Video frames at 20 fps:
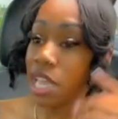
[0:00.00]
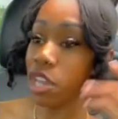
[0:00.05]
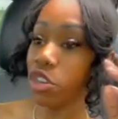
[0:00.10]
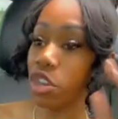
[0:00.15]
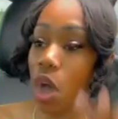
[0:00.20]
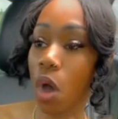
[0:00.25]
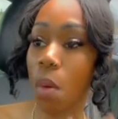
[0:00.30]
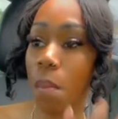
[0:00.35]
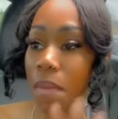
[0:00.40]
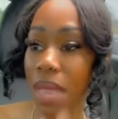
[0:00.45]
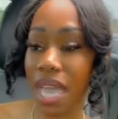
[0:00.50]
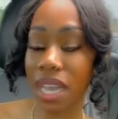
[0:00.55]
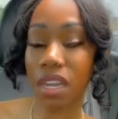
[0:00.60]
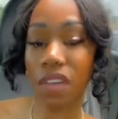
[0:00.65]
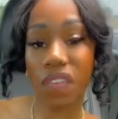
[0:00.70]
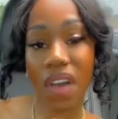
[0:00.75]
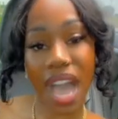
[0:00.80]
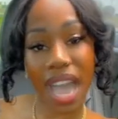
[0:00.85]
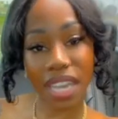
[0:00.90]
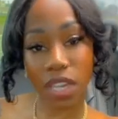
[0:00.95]
No man
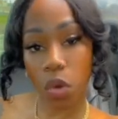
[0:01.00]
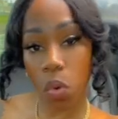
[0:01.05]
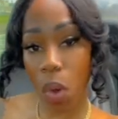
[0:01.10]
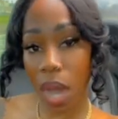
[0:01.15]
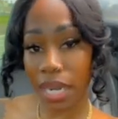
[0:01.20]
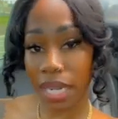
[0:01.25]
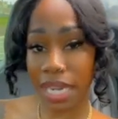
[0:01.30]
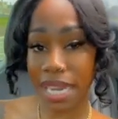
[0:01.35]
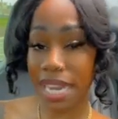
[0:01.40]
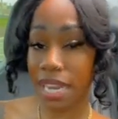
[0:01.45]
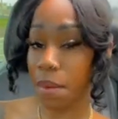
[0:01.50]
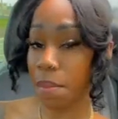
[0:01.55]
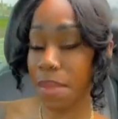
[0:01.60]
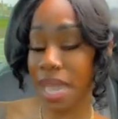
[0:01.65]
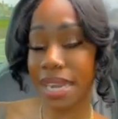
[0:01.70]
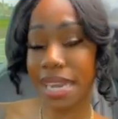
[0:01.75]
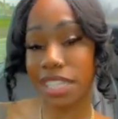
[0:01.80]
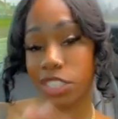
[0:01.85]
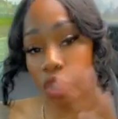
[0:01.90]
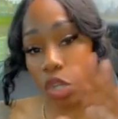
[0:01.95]
of high quality, the
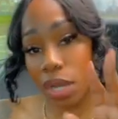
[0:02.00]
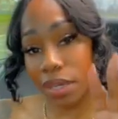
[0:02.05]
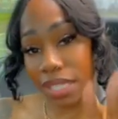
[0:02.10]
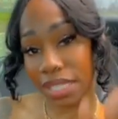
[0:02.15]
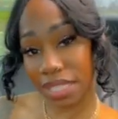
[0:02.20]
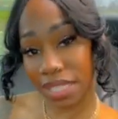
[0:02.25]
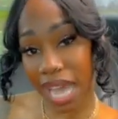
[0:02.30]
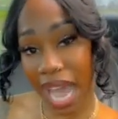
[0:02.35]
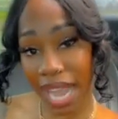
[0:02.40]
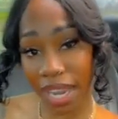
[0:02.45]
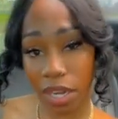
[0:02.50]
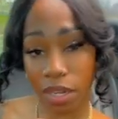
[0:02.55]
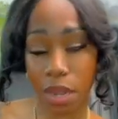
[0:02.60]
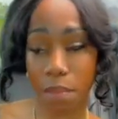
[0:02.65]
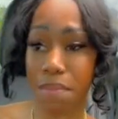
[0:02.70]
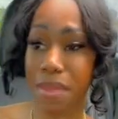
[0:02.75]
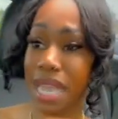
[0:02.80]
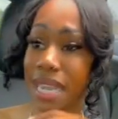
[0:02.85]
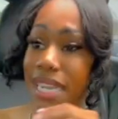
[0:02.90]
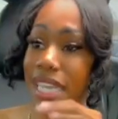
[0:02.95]
men that y'all desire, the
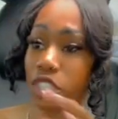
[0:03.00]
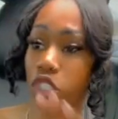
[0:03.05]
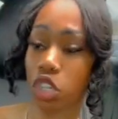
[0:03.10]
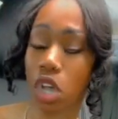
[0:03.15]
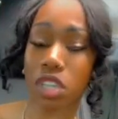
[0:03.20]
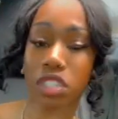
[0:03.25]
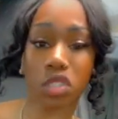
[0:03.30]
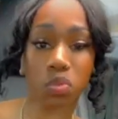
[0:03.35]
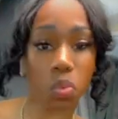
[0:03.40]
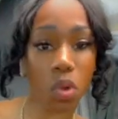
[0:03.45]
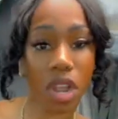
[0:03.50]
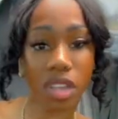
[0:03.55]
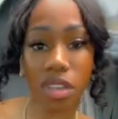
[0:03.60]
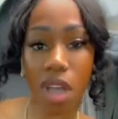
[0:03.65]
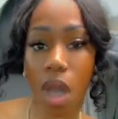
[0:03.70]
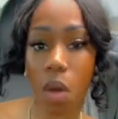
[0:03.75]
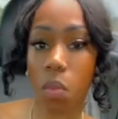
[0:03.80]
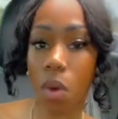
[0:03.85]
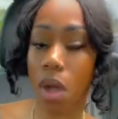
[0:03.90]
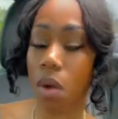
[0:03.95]
men that y'all swear
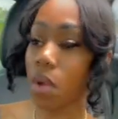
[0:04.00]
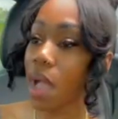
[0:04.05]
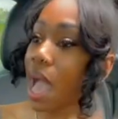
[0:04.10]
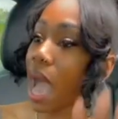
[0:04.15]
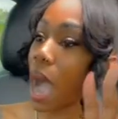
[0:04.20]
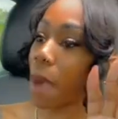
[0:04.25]
y'all want,